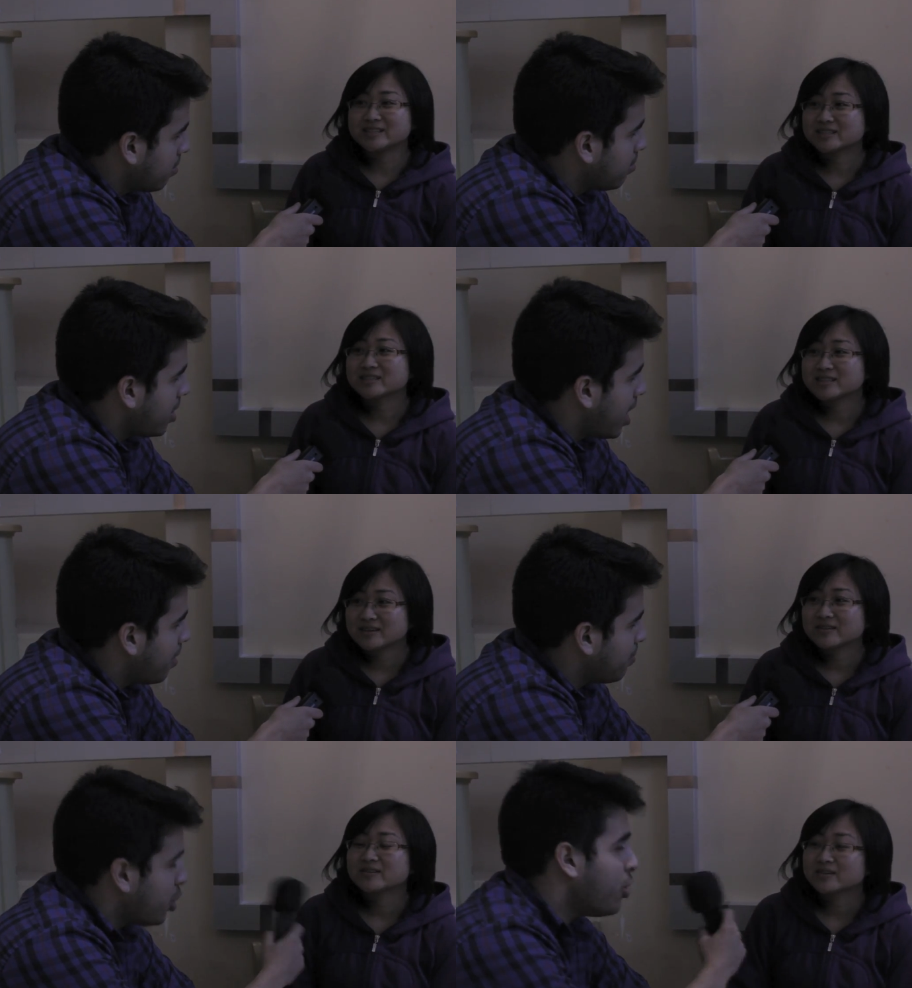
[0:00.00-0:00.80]
Speaker 1: it is yeah.
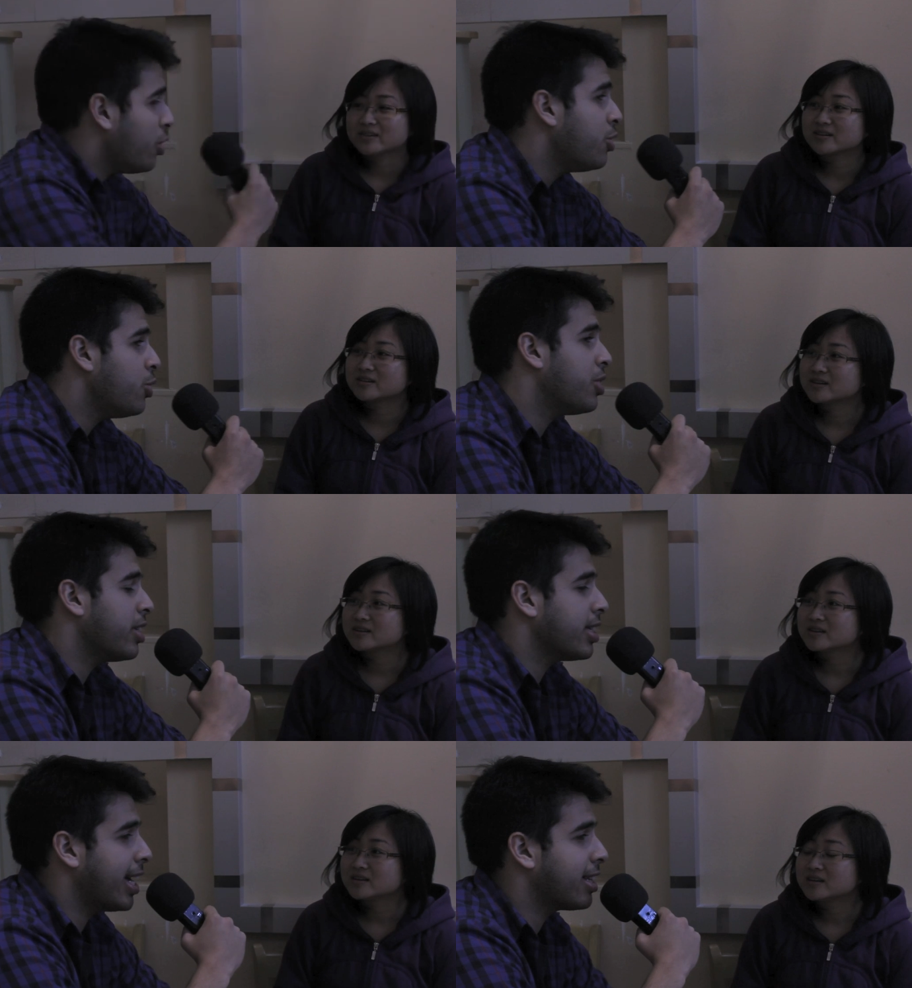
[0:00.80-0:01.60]
So you, you do
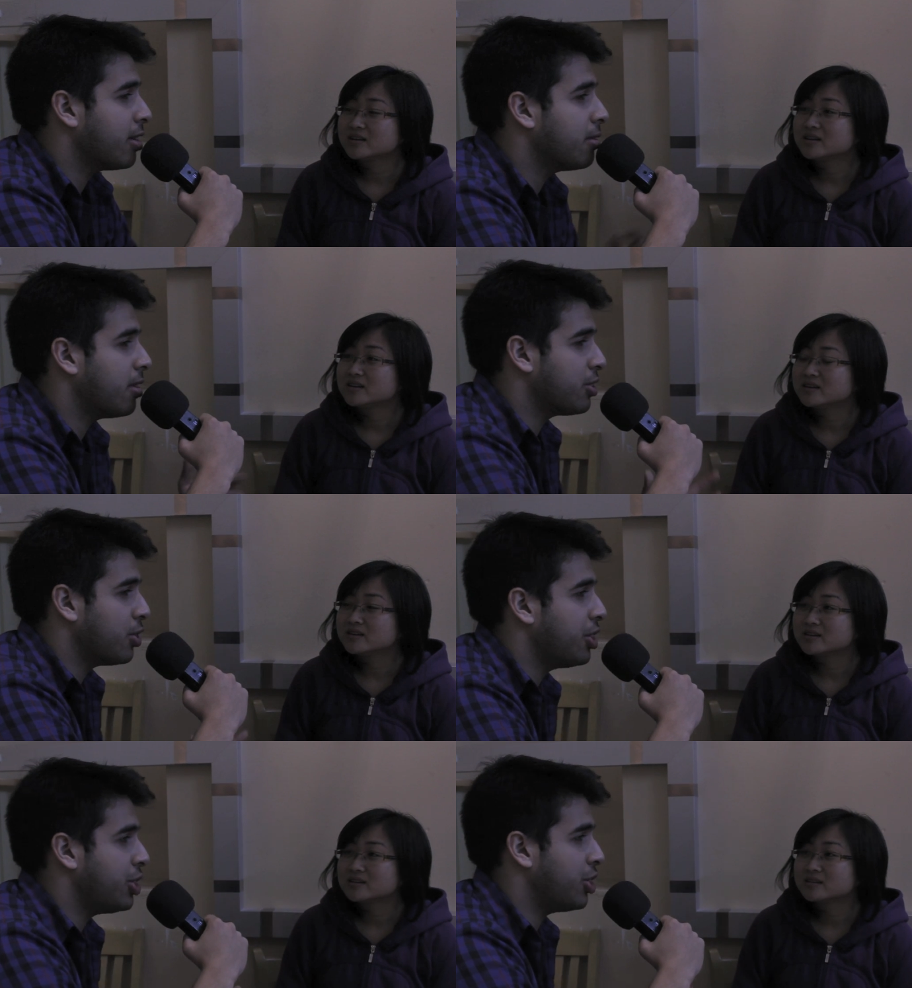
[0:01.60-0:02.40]
think like the, the
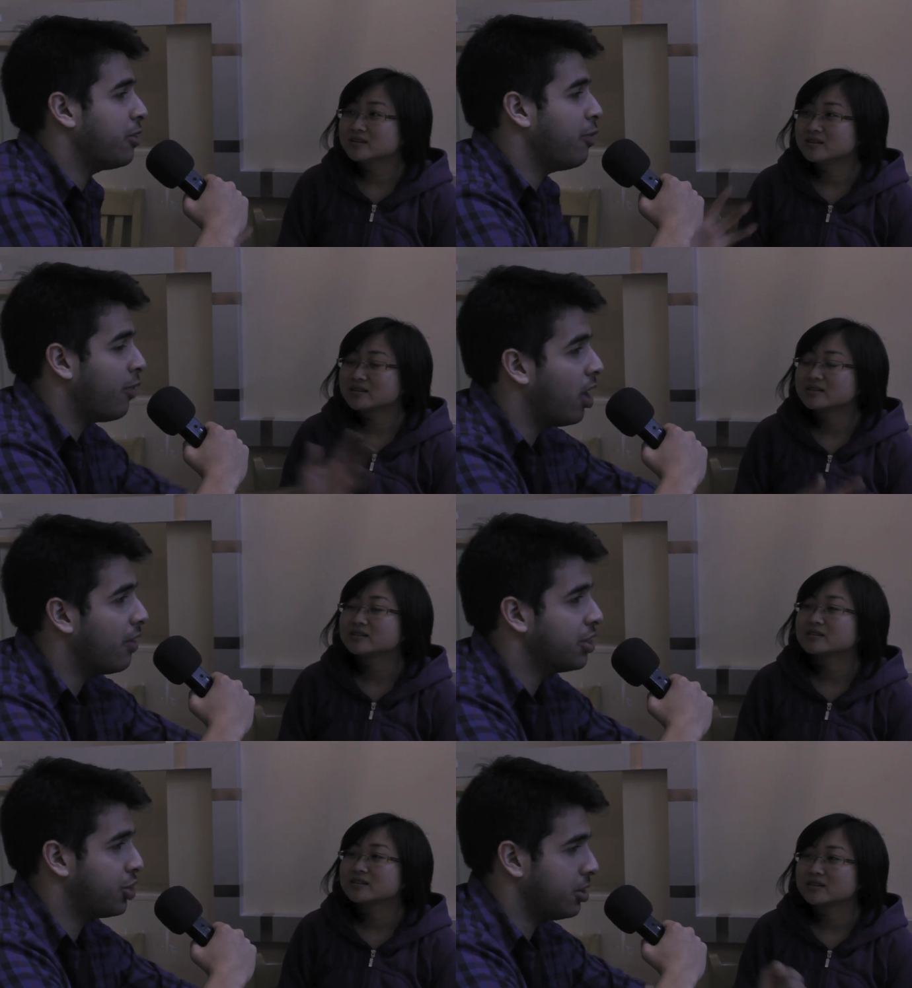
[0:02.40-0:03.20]
Sunnis should
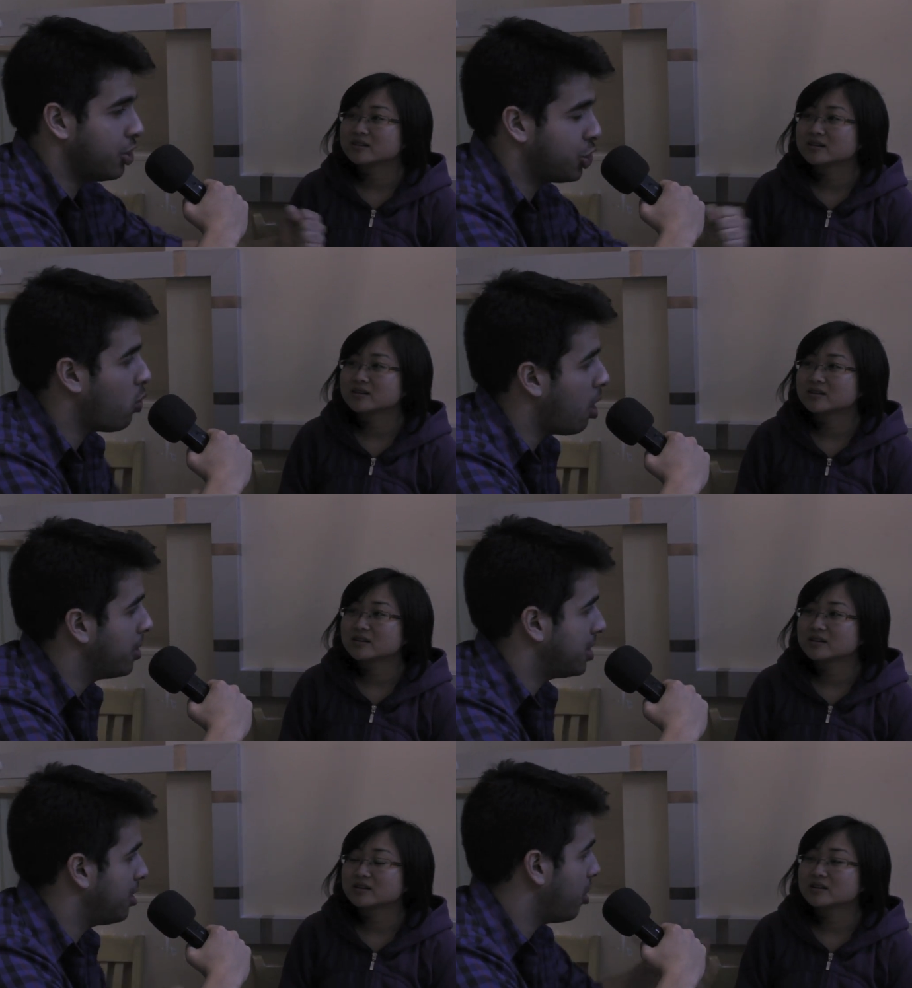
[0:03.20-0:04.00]
involve the, sh- the
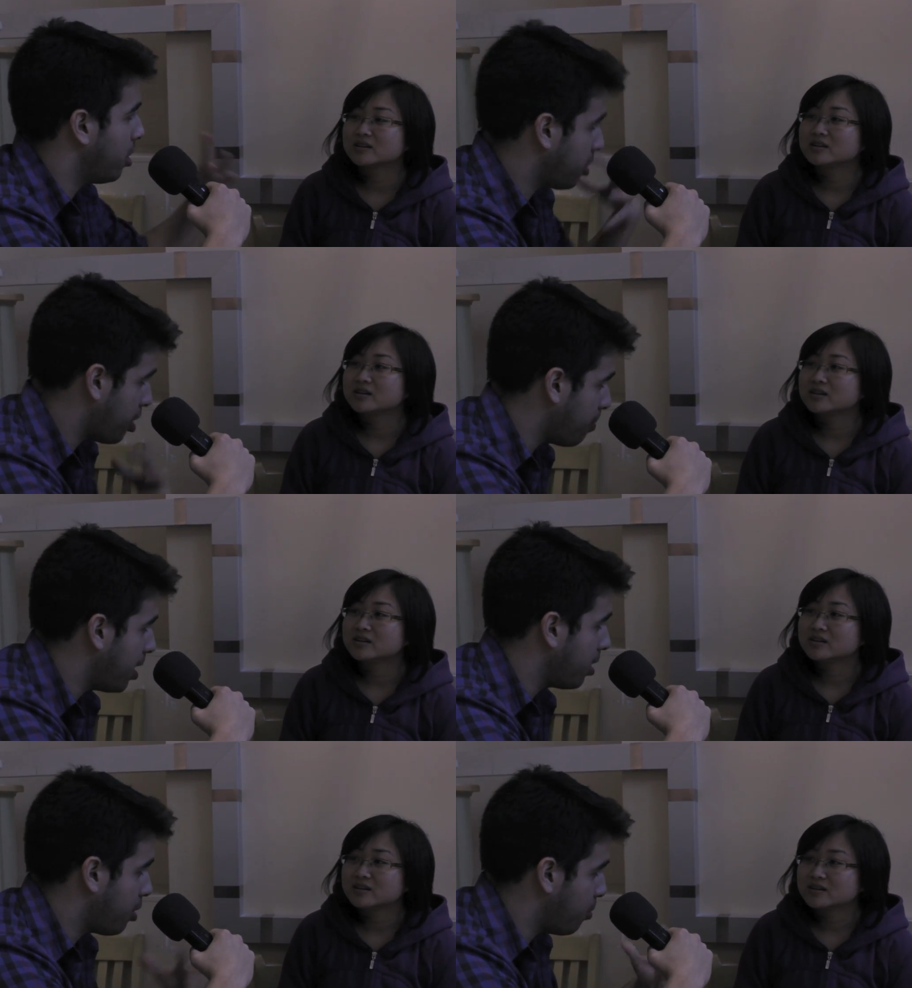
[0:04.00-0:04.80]
shawarmas in their
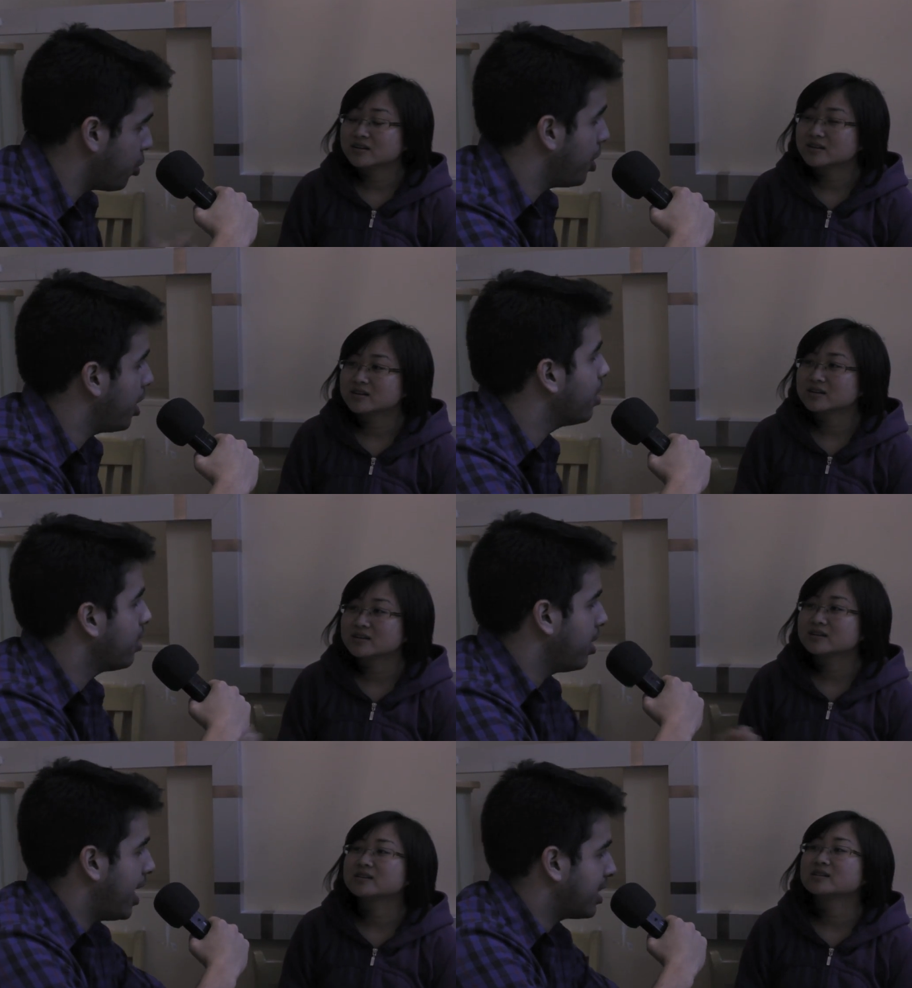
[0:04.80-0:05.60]
commu- community
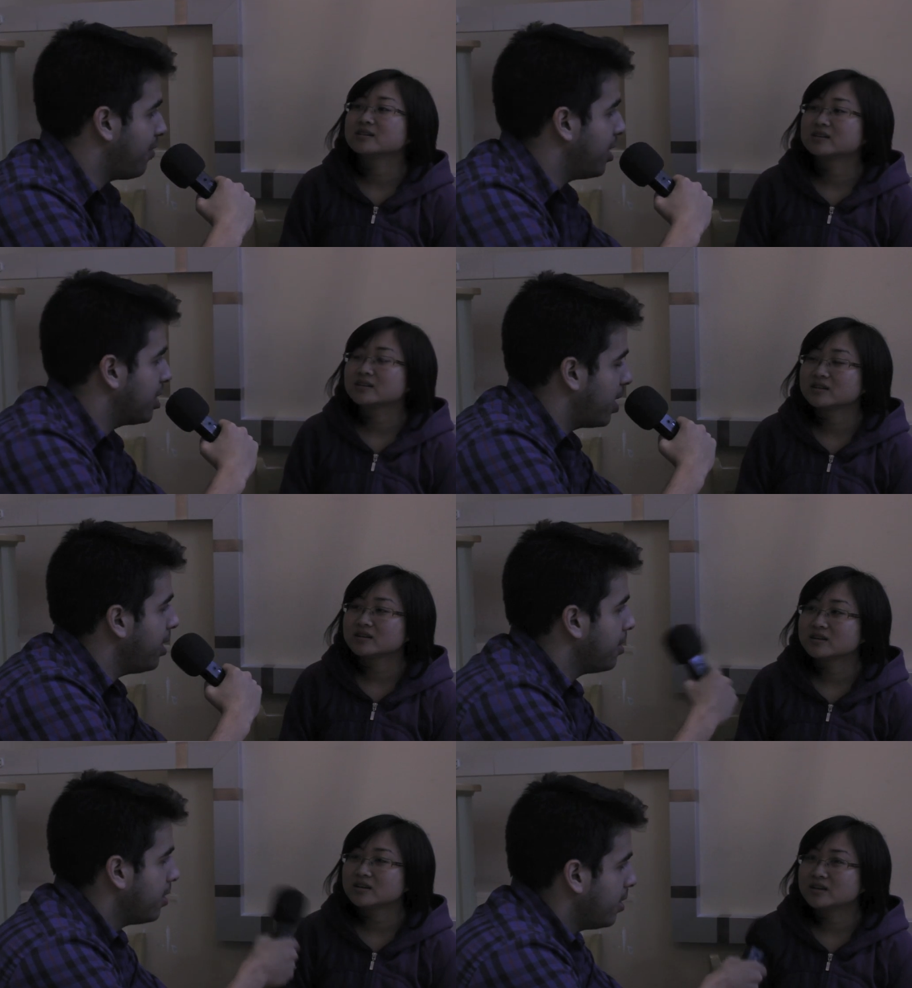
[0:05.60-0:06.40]
activities,
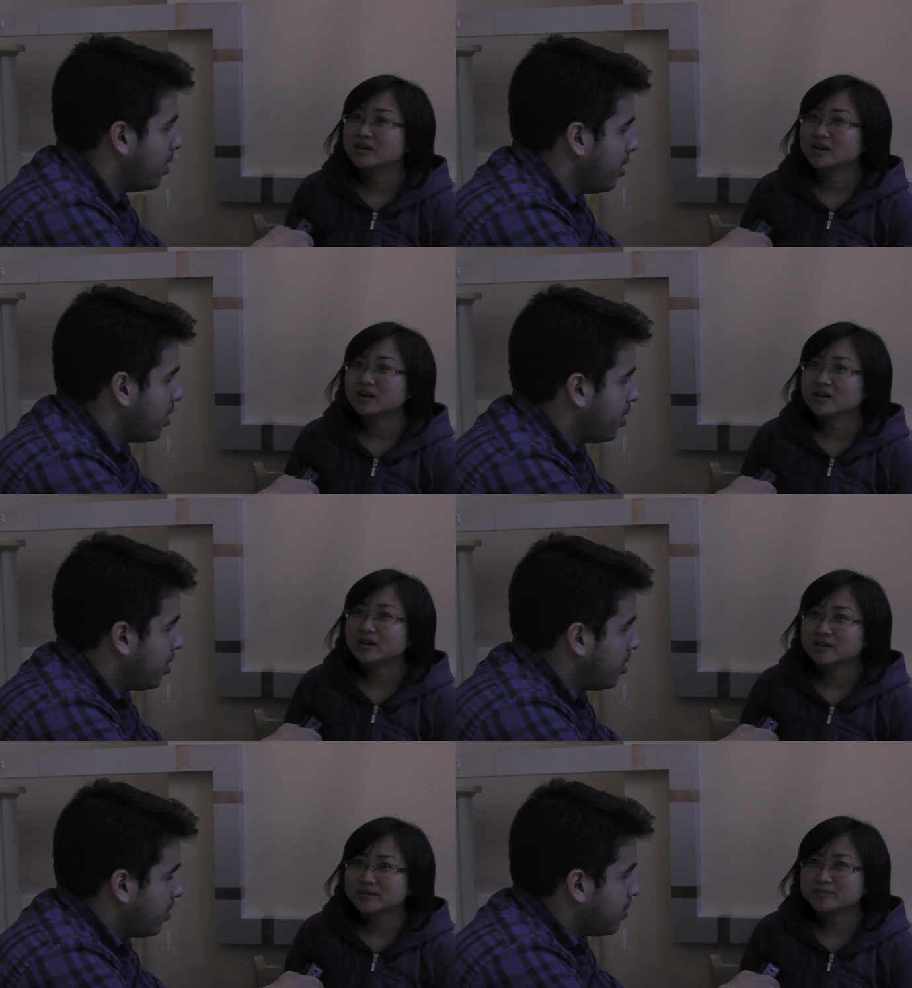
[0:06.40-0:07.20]
right?
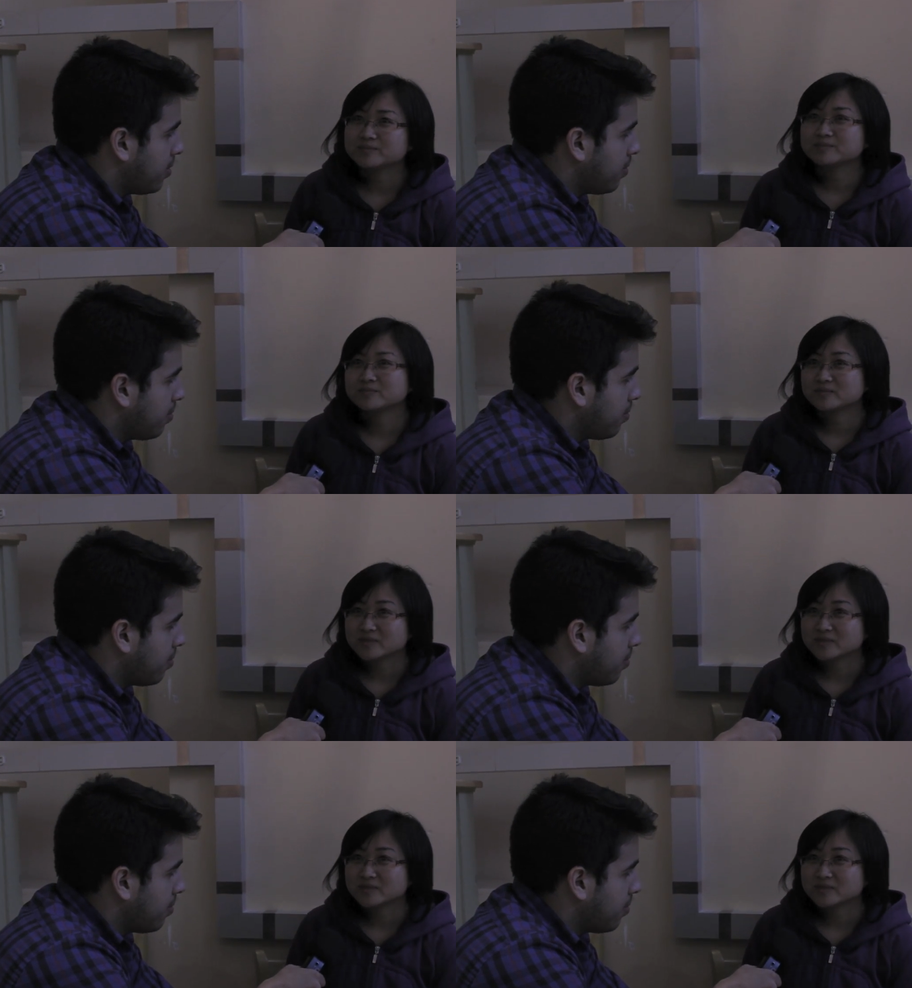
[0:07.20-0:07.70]
Um,